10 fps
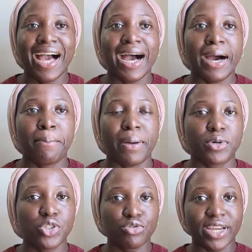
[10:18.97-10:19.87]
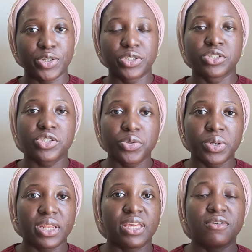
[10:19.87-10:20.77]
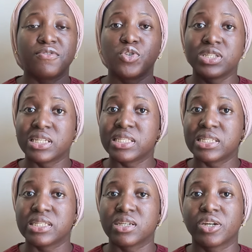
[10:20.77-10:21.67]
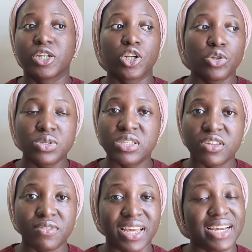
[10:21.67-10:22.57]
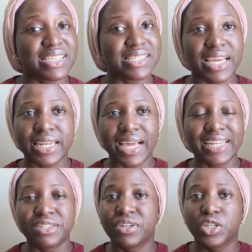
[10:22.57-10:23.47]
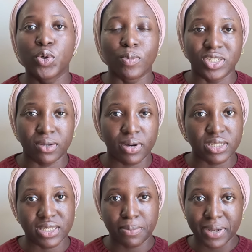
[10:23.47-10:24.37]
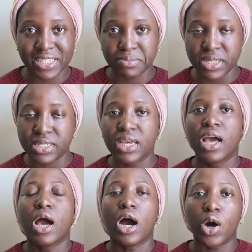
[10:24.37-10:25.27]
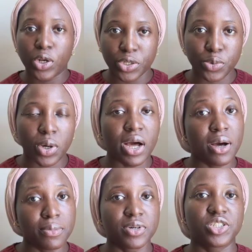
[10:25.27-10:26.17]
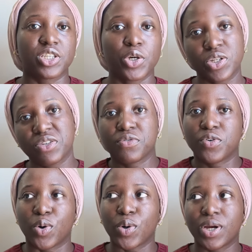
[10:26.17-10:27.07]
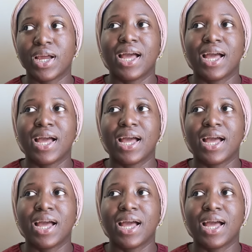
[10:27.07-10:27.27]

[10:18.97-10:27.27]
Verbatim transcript: um, i'm going to write on the screen if utilities are inclusive like i said i didn't really know much about this apartment i only know how much they got it for